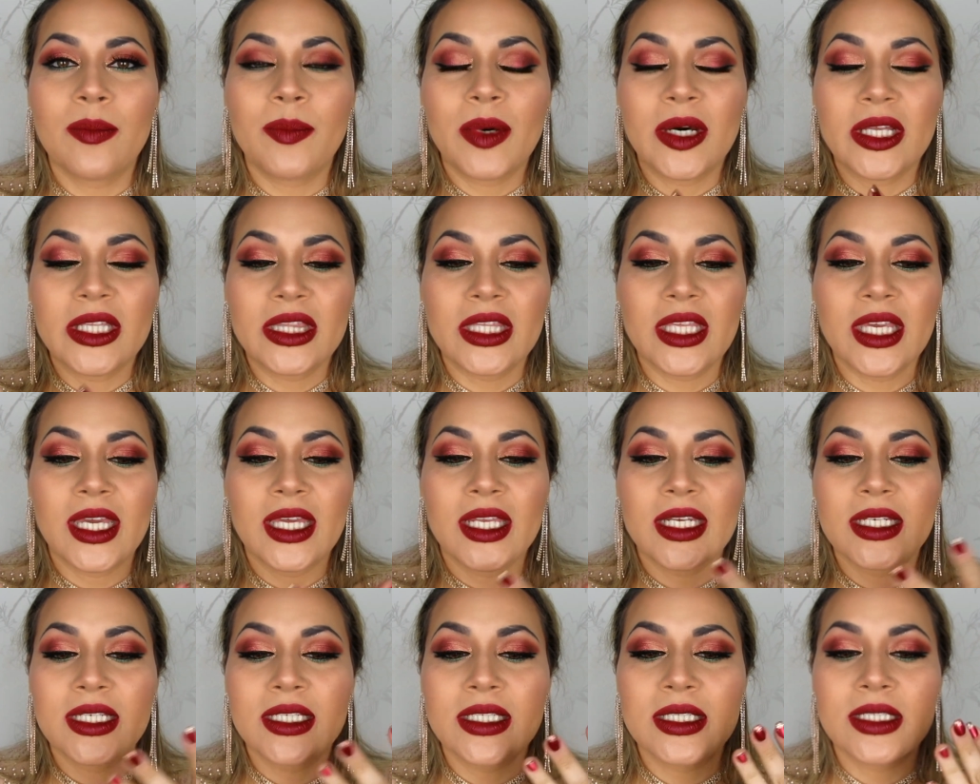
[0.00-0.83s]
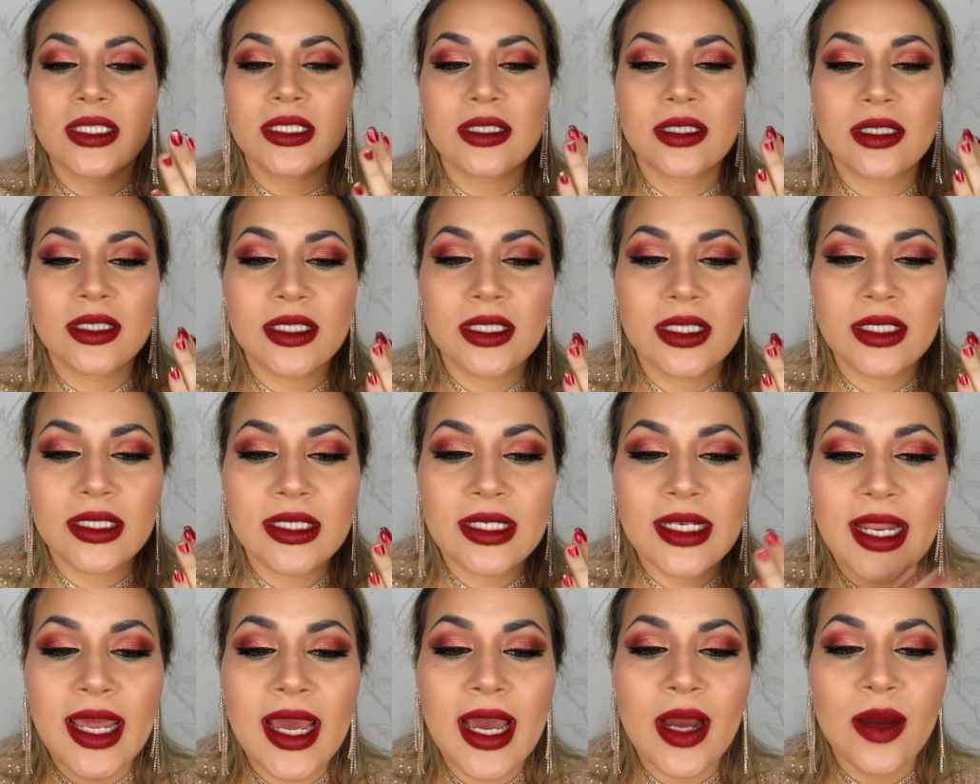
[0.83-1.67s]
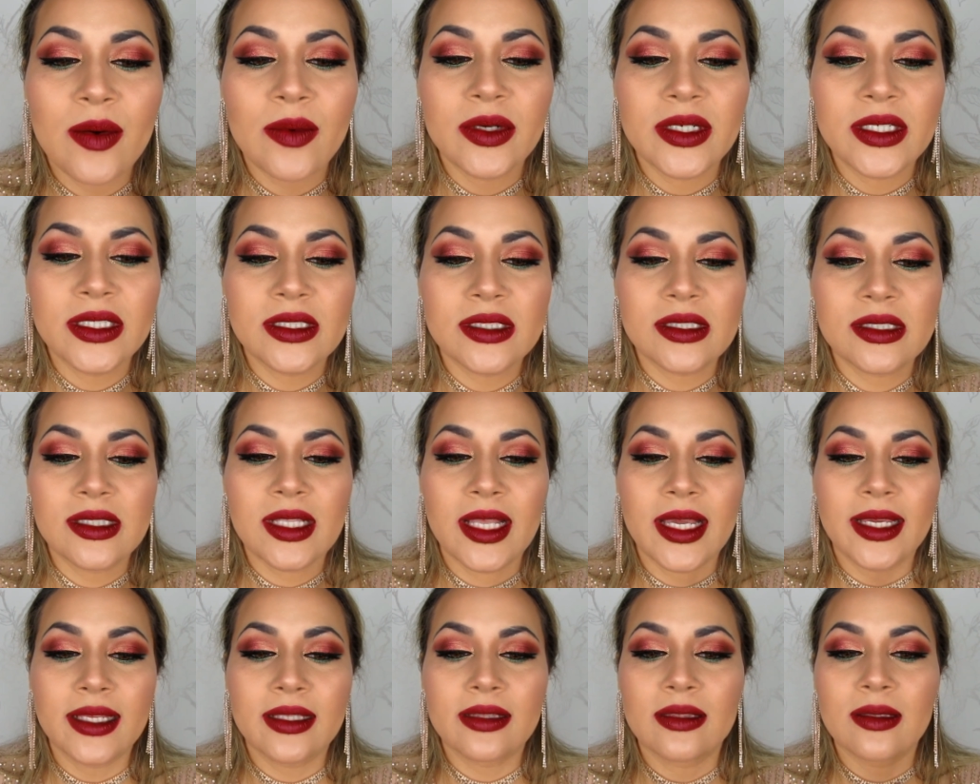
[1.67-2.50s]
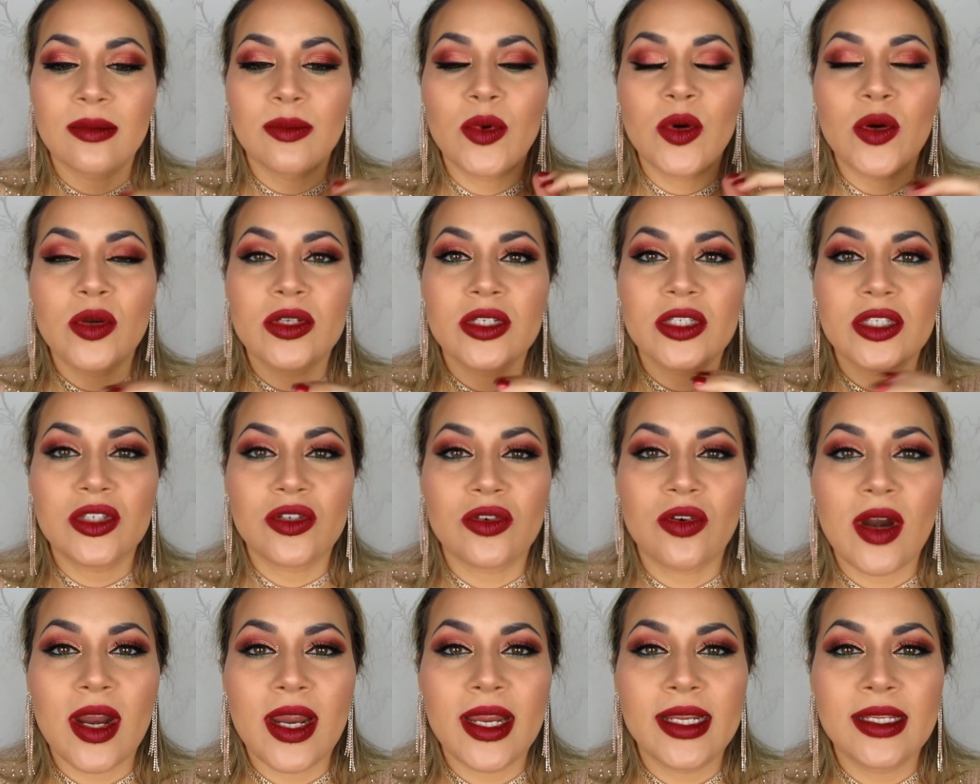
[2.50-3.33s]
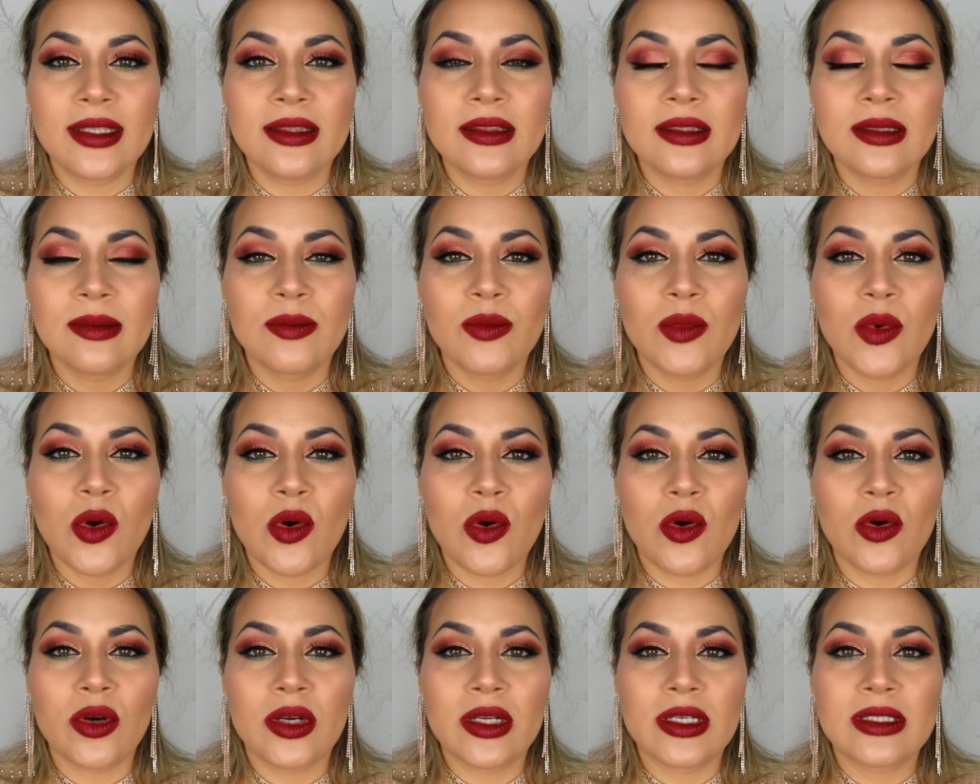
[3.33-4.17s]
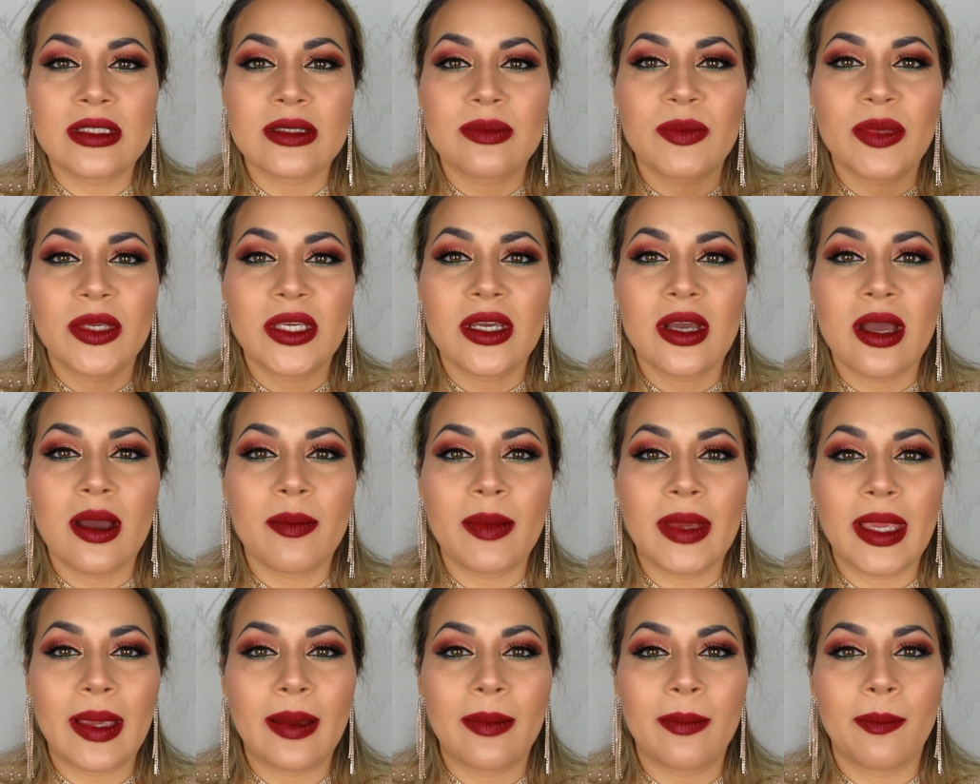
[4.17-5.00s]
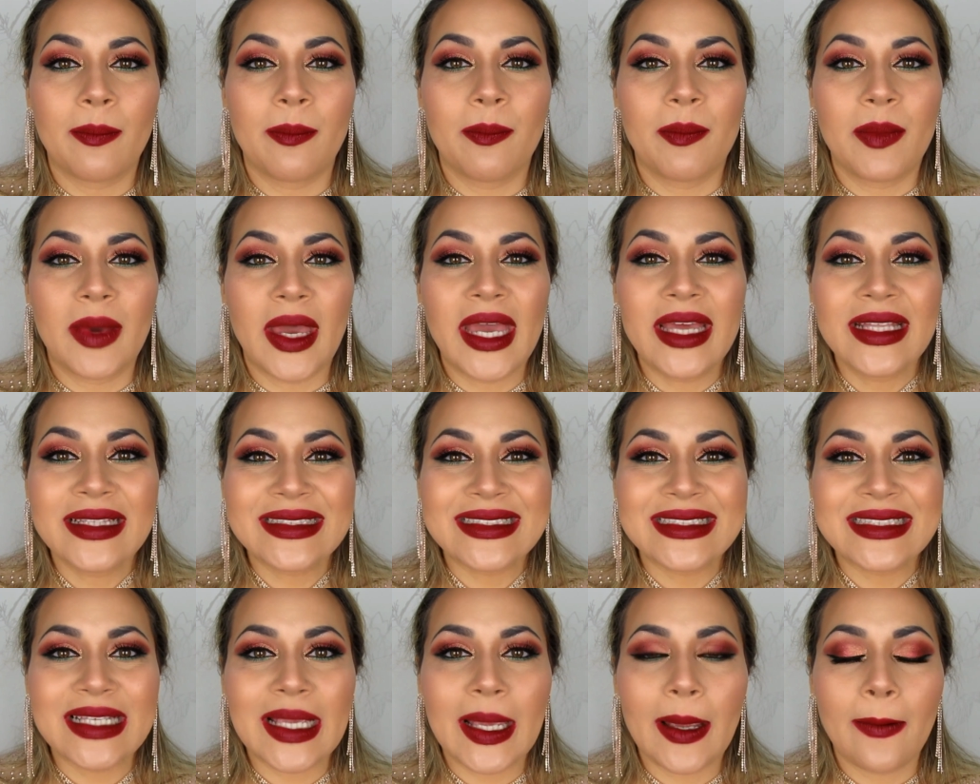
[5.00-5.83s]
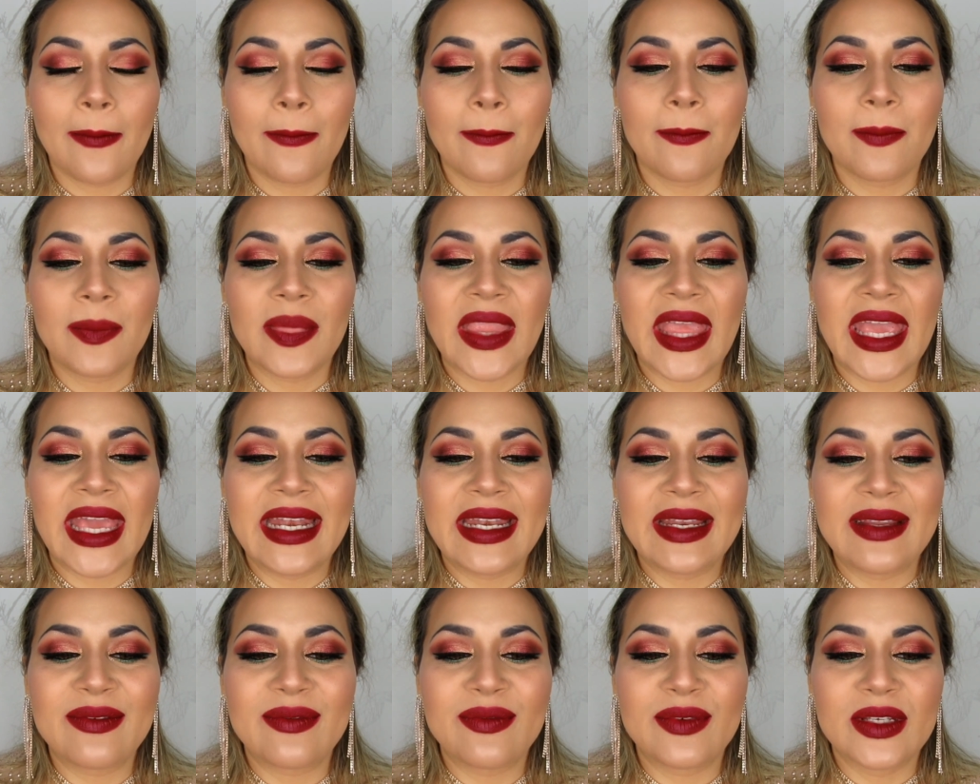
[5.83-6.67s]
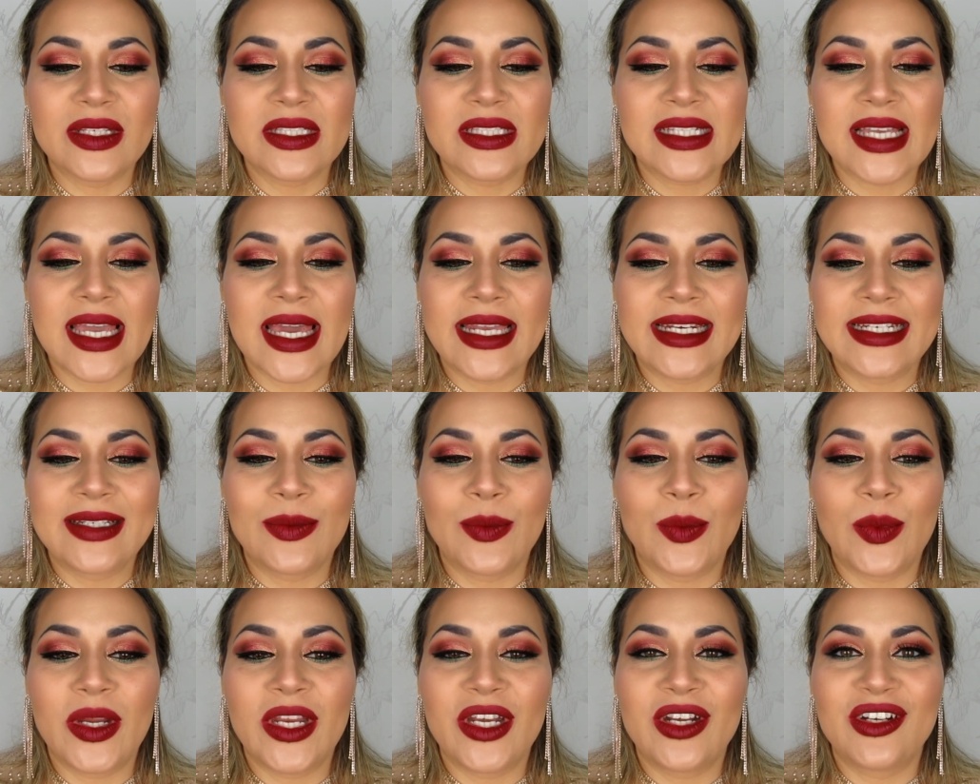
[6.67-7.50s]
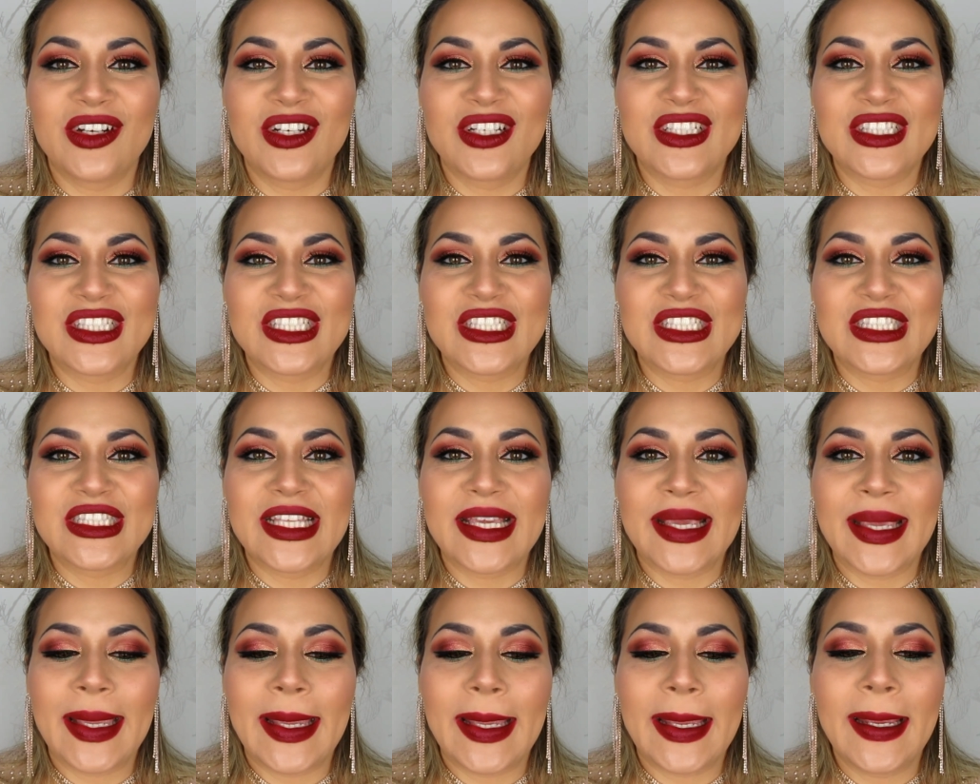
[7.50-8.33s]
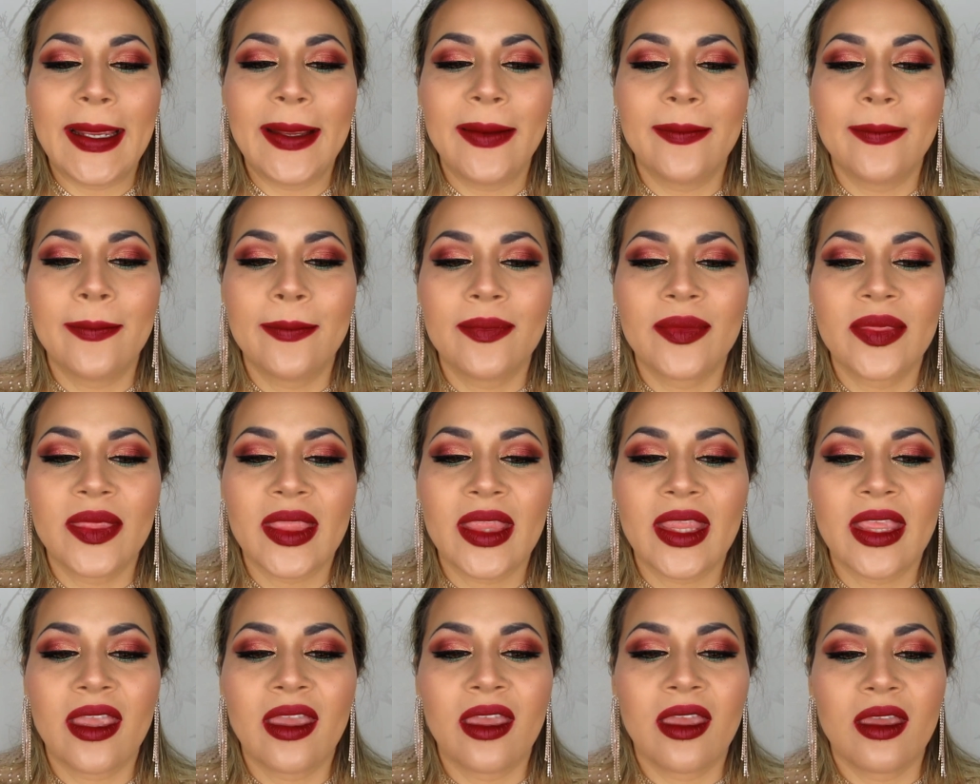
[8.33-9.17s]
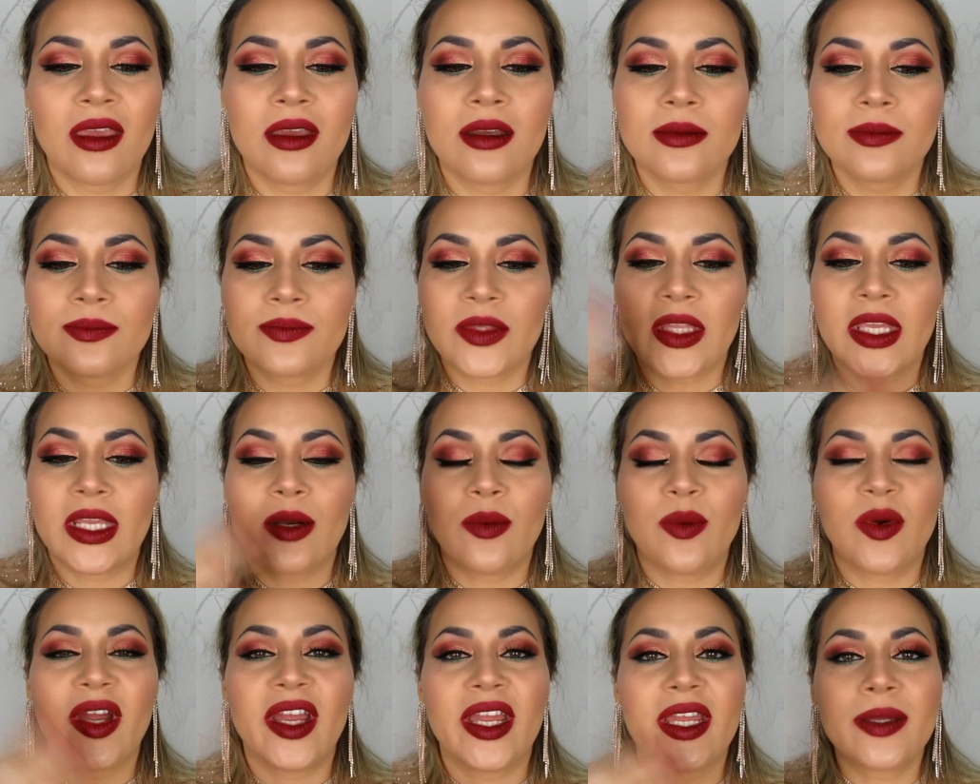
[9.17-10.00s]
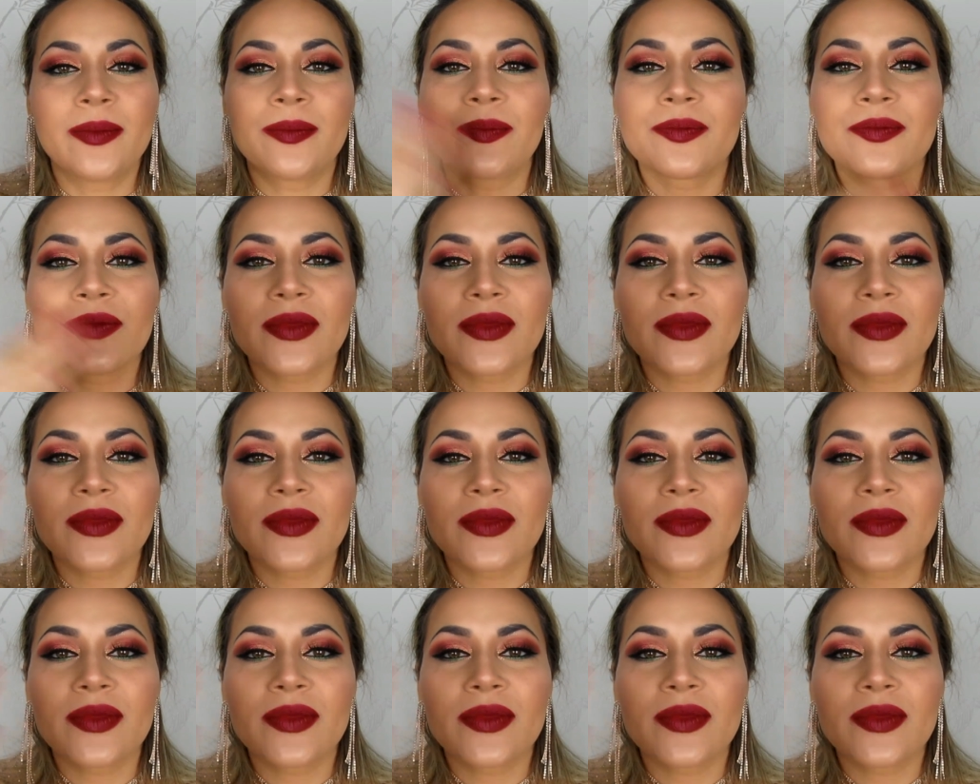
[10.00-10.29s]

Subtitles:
but then now it's like the more it's drying, the more it's becoming matte, and it feels kind of weird and sticky in a way,